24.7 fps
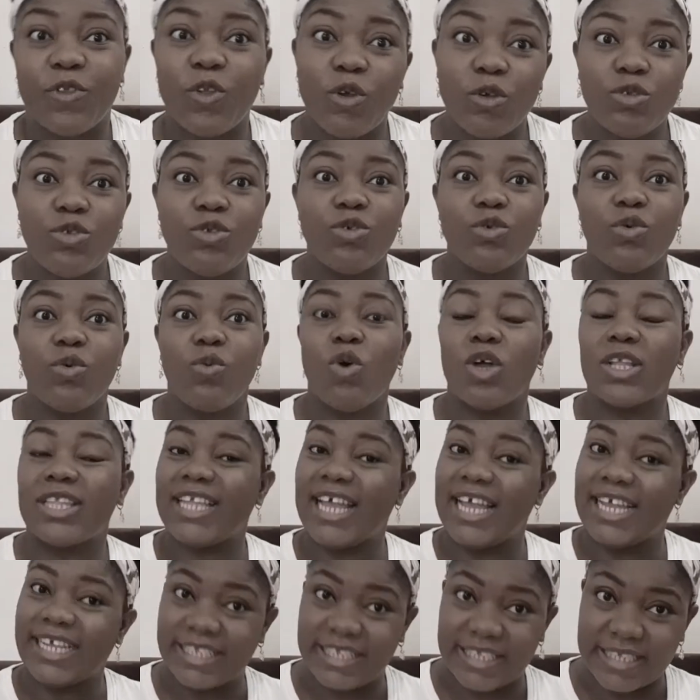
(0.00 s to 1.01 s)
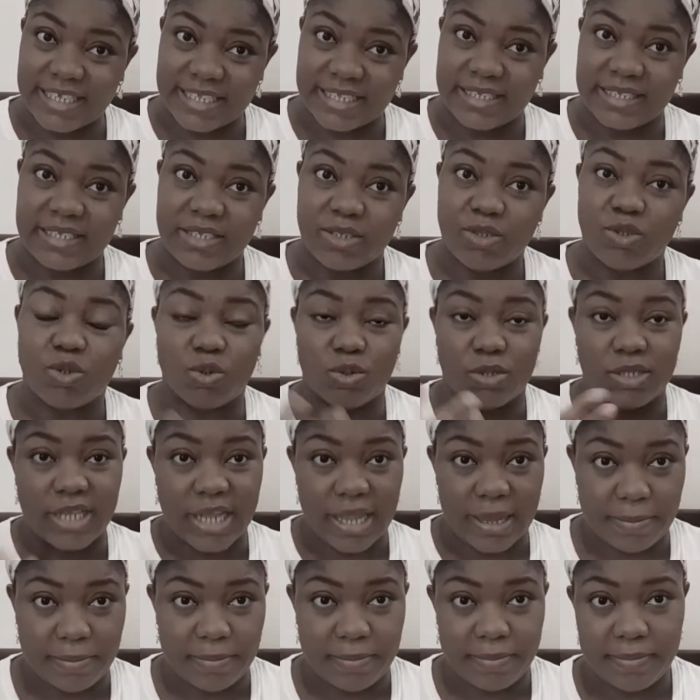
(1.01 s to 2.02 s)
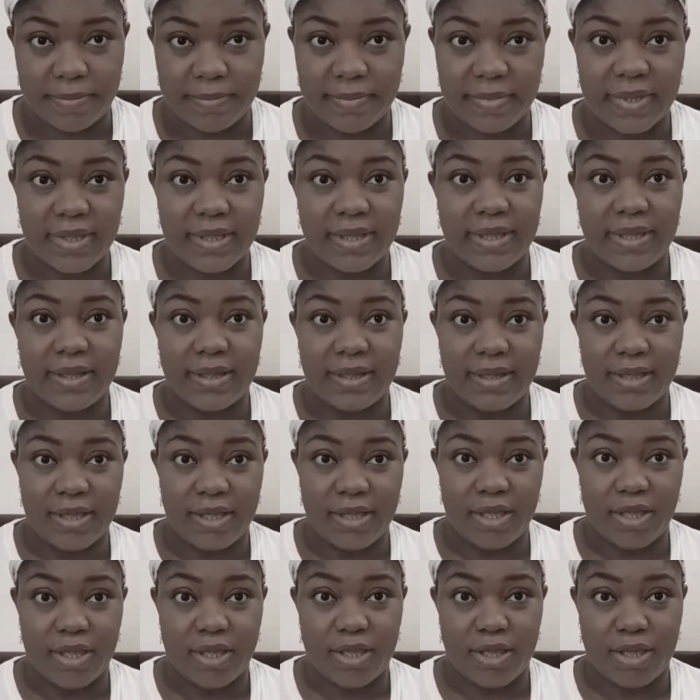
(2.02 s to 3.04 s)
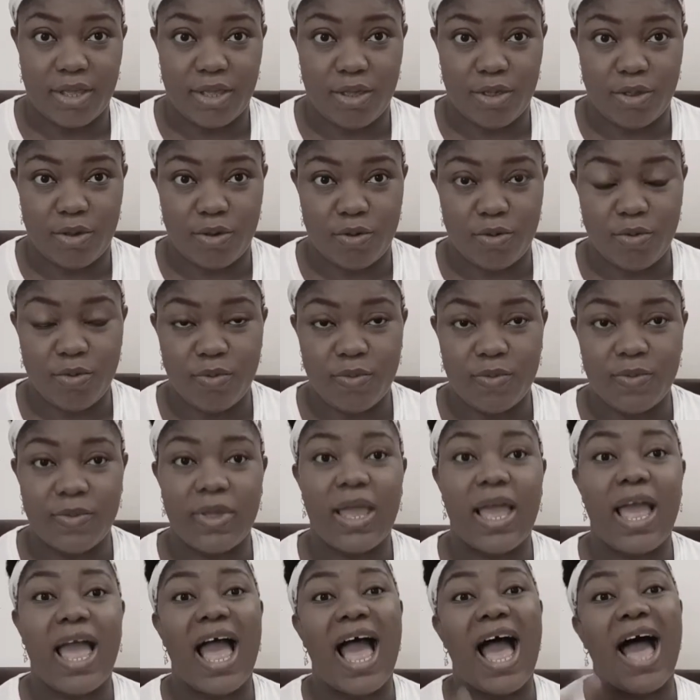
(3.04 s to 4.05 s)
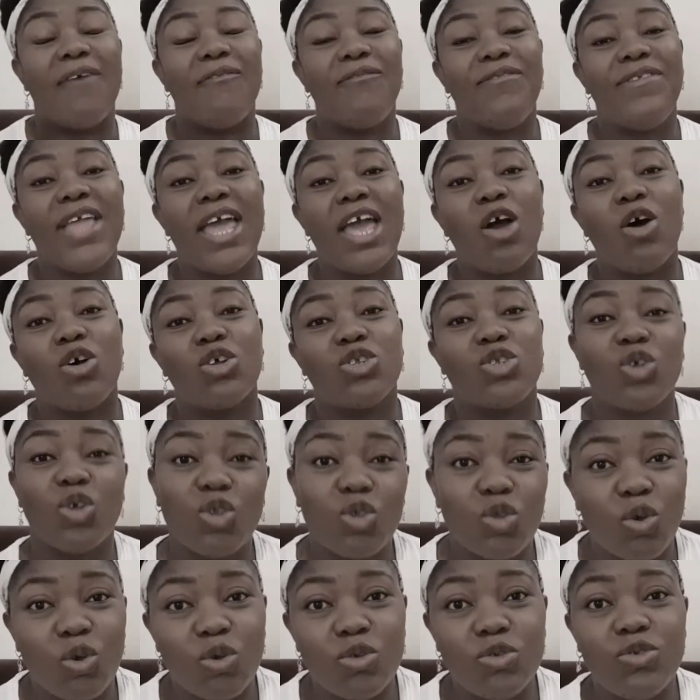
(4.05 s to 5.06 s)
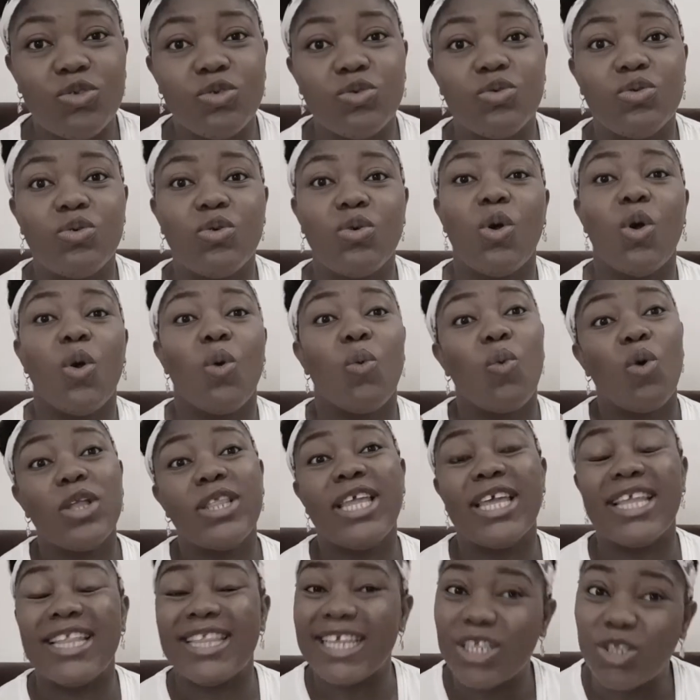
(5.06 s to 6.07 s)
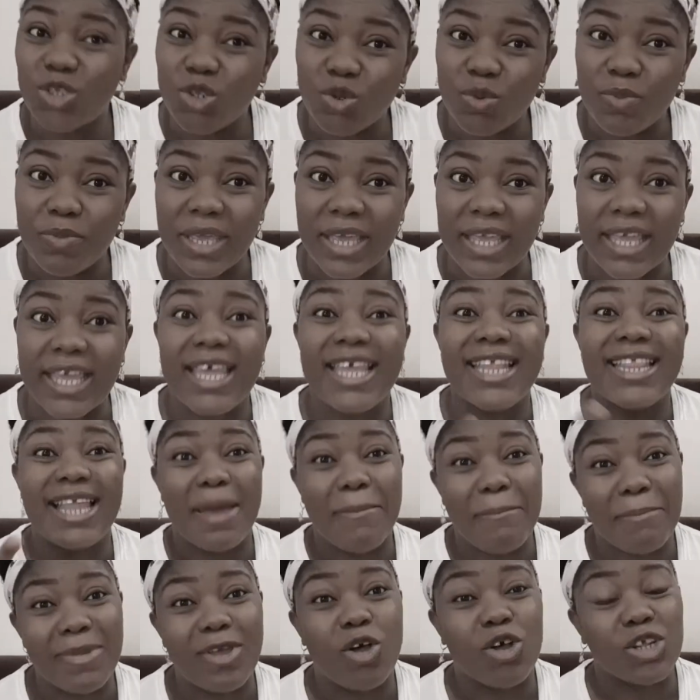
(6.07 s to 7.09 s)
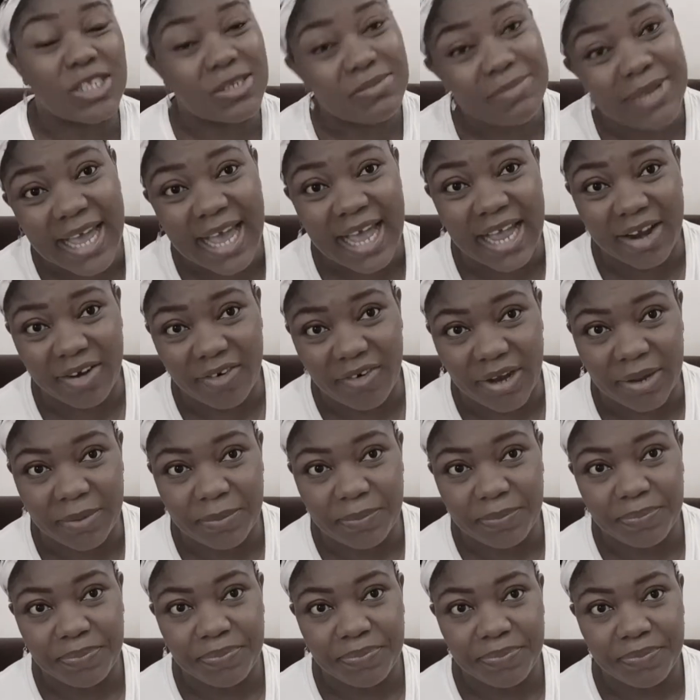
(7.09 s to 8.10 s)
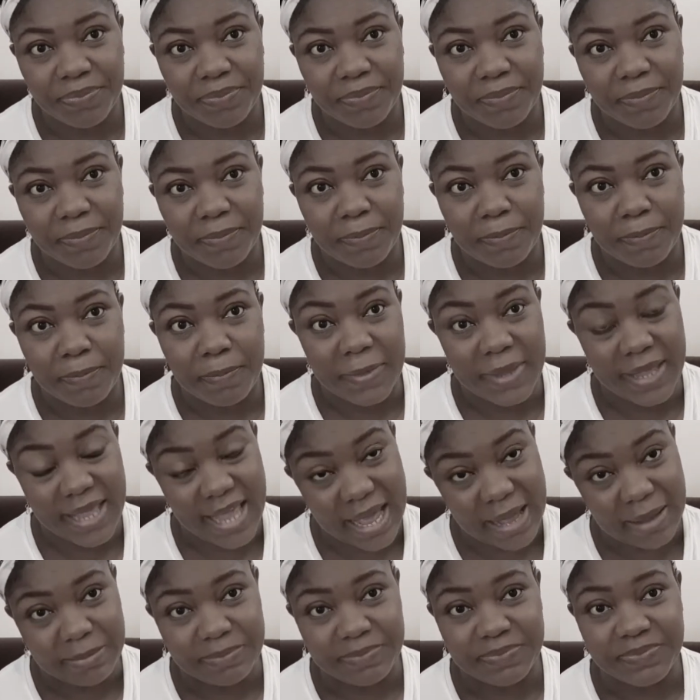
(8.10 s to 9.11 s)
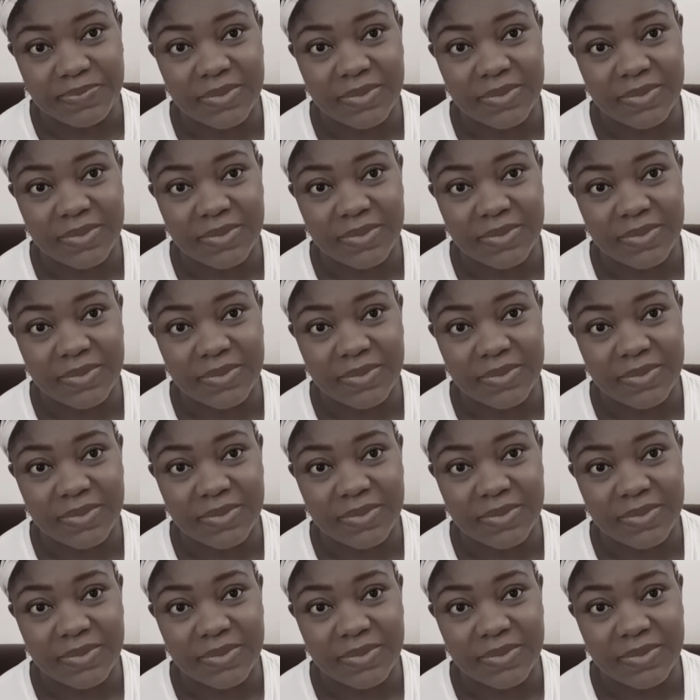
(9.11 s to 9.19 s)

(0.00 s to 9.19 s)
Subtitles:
told you what I did to them. You know, have they also told you what they did to me that got me angry? Yeah,